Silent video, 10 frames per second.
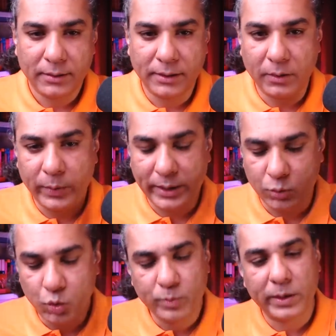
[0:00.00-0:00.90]
there were
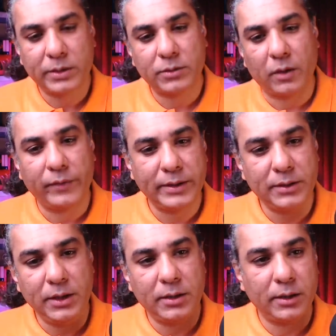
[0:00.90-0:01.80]
rumors of a
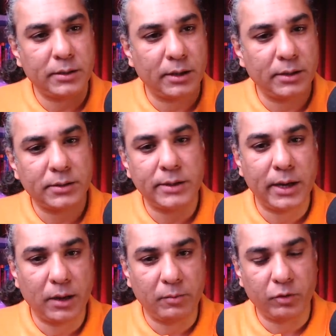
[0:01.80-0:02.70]
secret
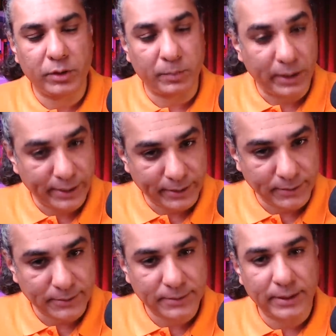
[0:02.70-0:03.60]
understanding between the
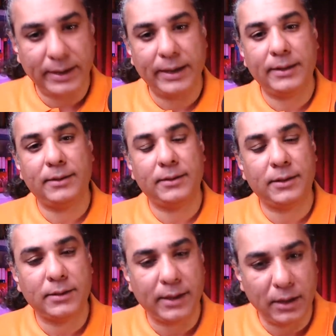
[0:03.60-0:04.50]
Americans and
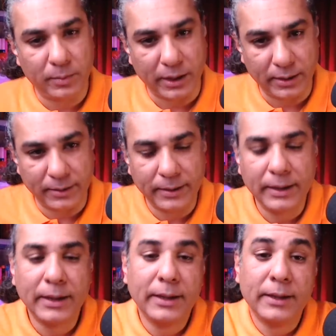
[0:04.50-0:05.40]
the Taliban.
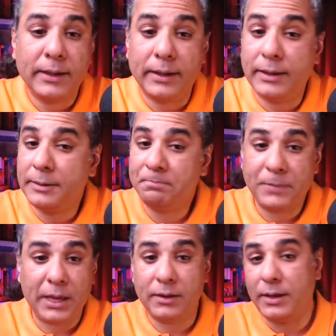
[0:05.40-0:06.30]
Um,
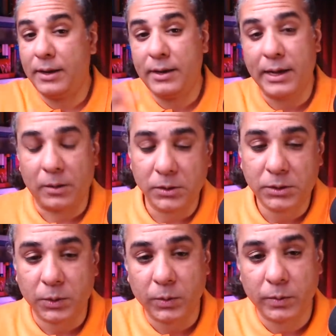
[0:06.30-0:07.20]
and India
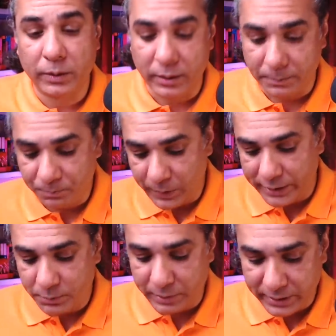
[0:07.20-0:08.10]
also uh,
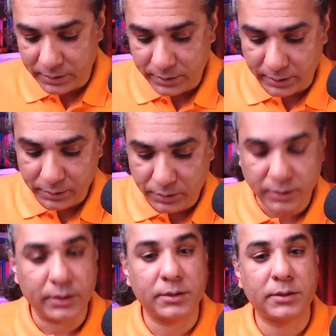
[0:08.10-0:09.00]
expressed
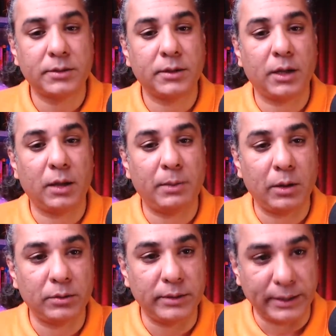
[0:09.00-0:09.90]
concerns
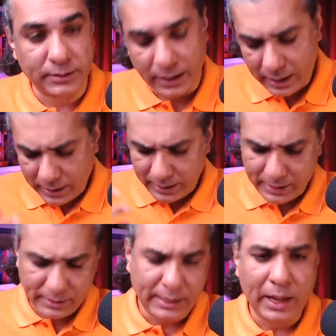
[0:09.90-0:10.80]
about this.
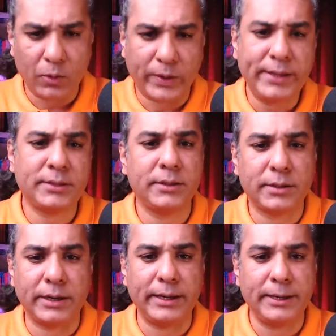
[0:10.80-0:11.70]
And now,
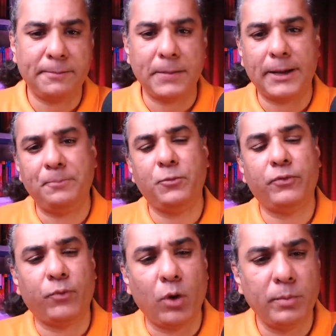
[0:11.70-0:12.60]
recently, uh, the
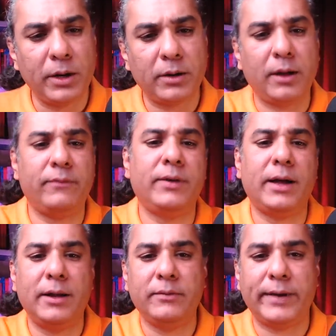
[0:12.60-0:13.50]
former
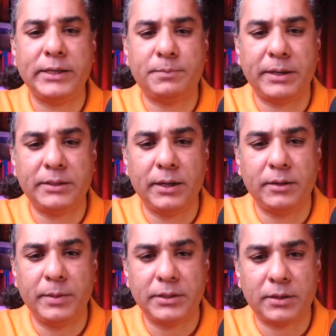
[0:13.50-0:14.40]
Afghan vice
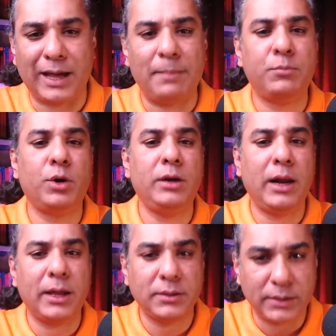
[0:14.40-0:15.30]
president, Mr.
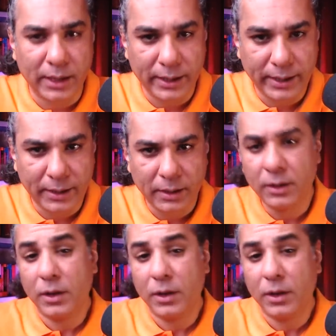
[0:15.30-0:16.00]
Amrullah Saleh,